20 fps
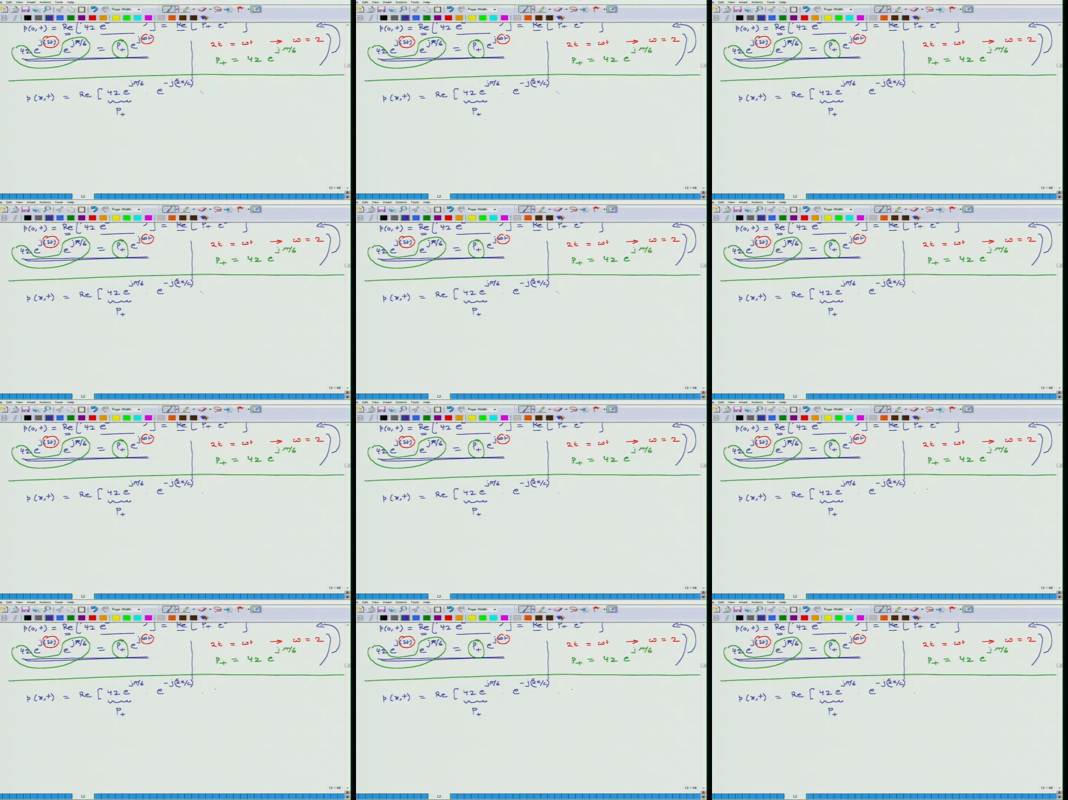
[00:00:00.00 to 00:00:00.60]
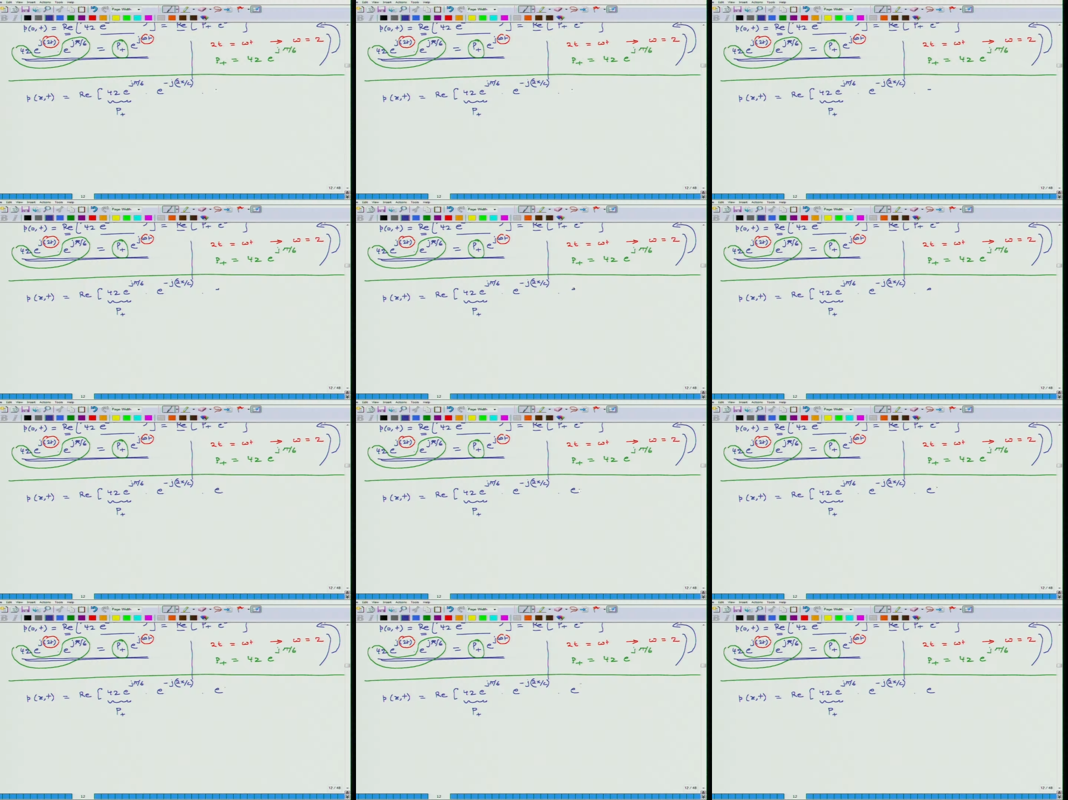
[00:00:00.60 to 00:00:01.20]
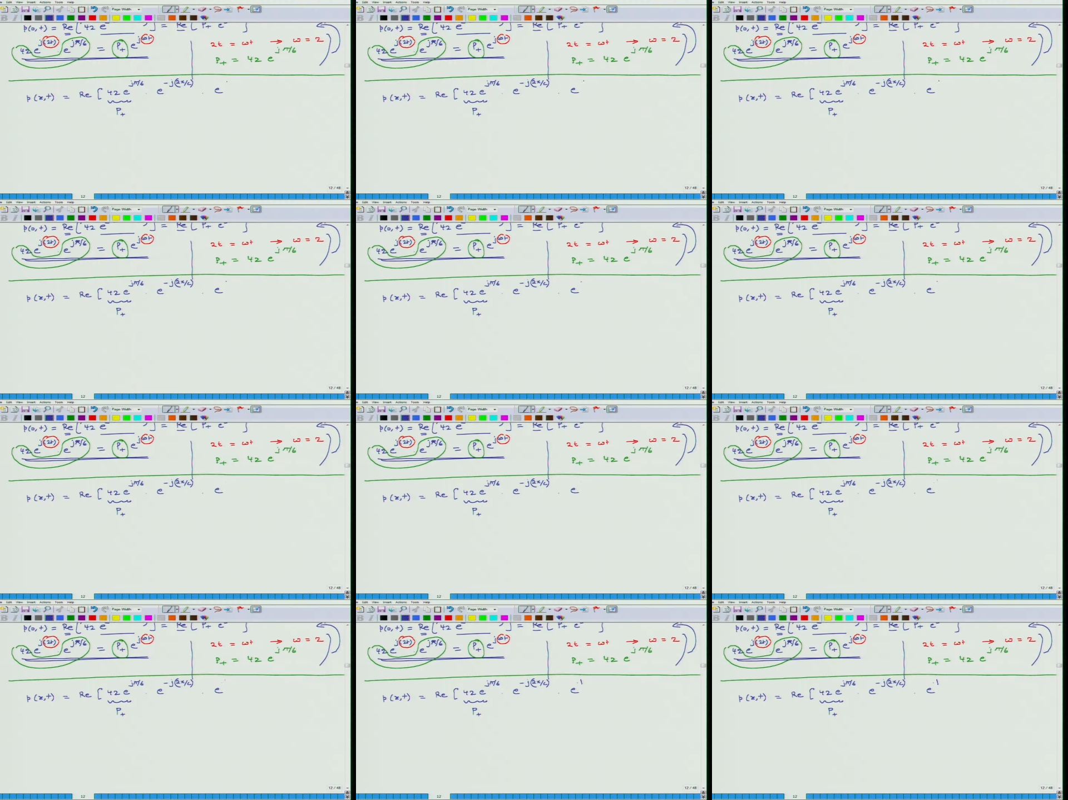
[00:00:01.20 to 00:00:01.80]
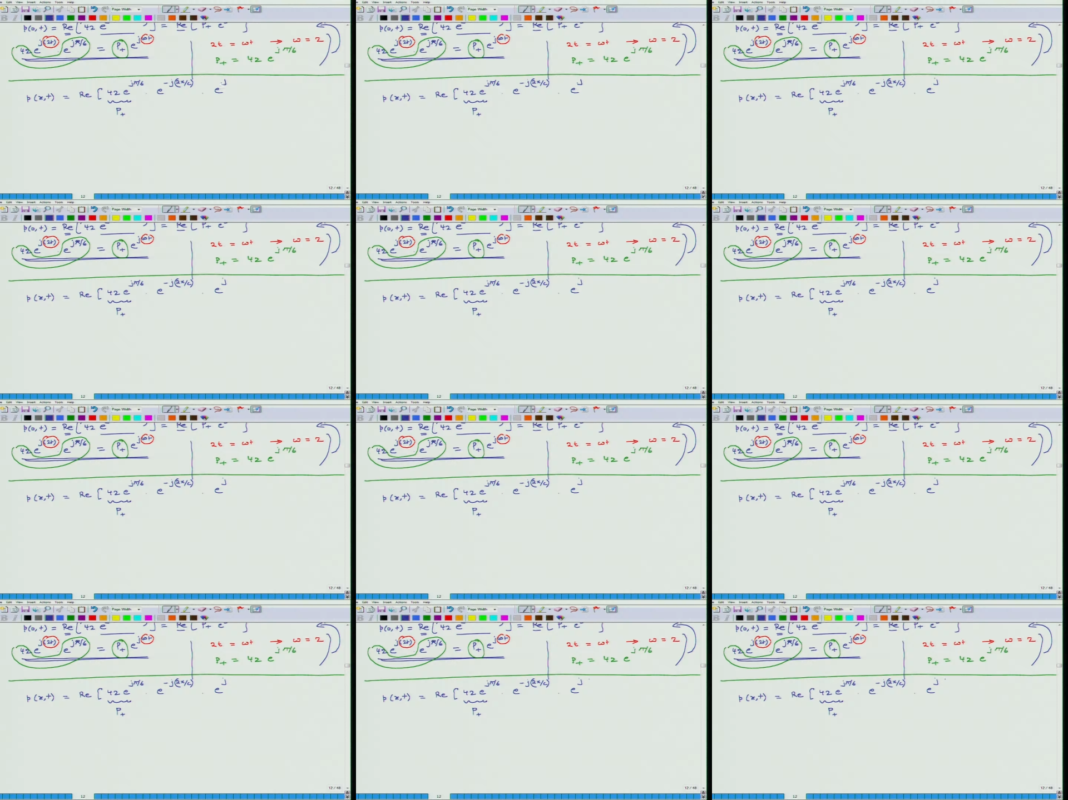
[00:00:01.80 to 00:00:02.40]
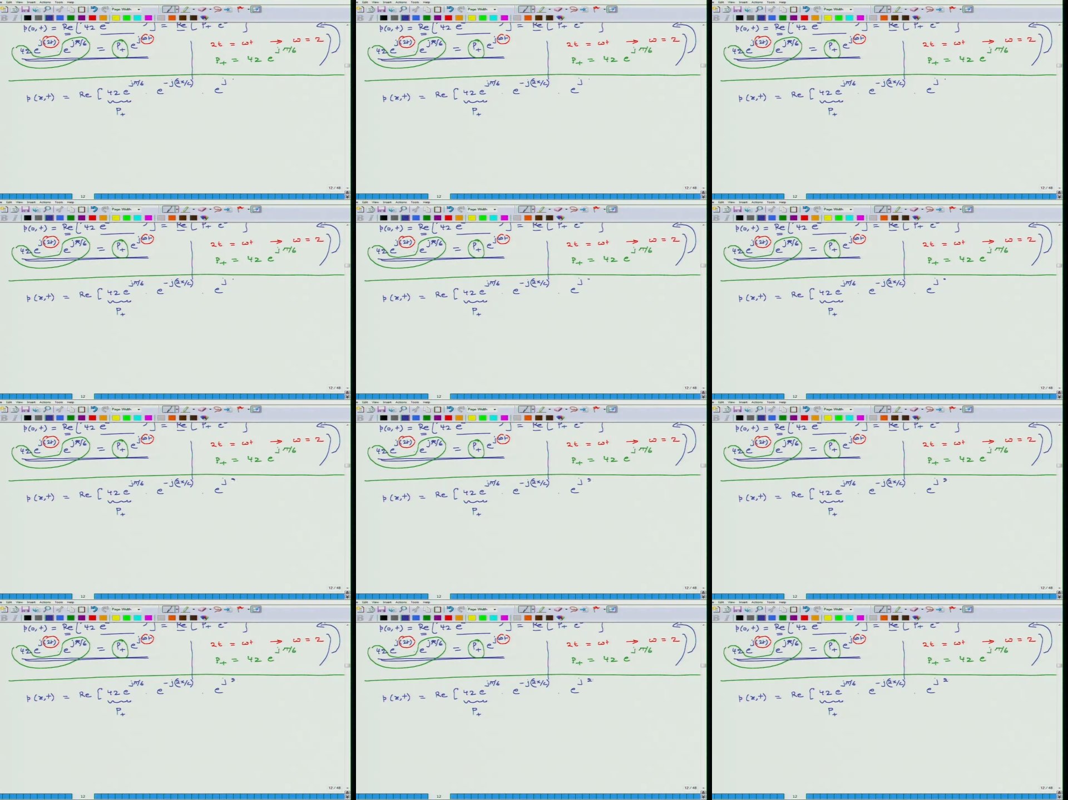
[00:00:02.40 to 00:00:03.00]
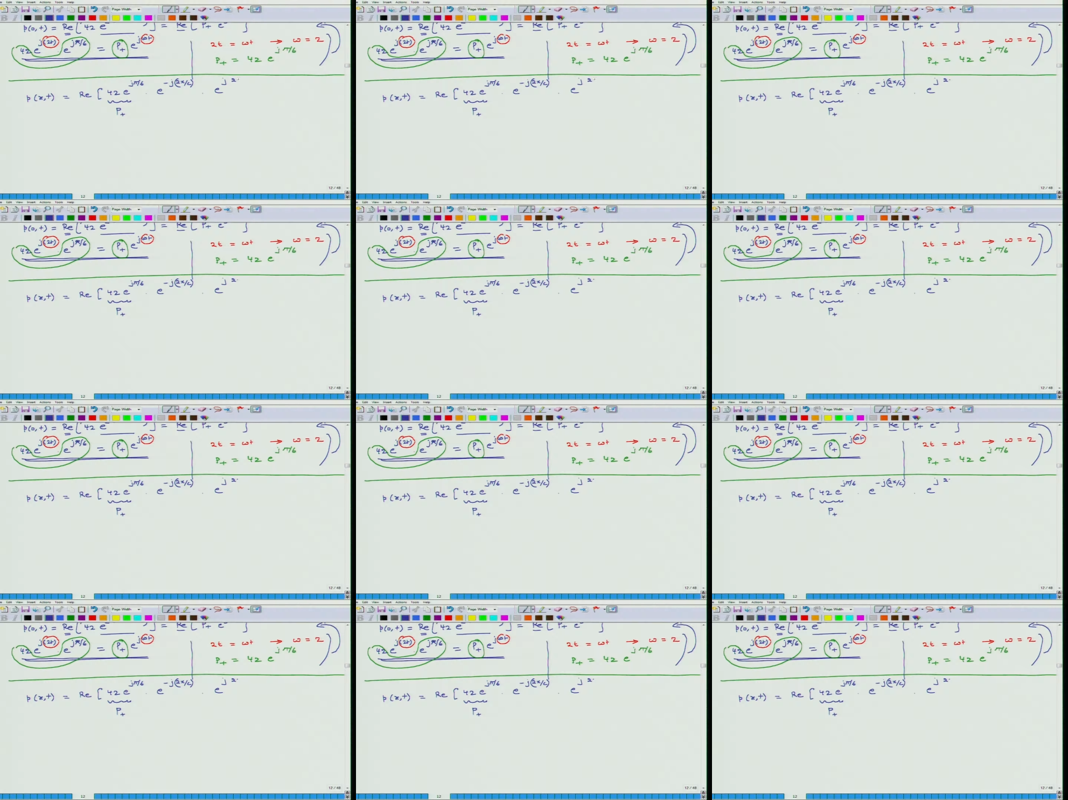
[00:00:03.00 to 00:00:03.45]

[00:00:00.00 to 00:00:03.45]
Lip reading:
No face is visible, so there are no lips to read.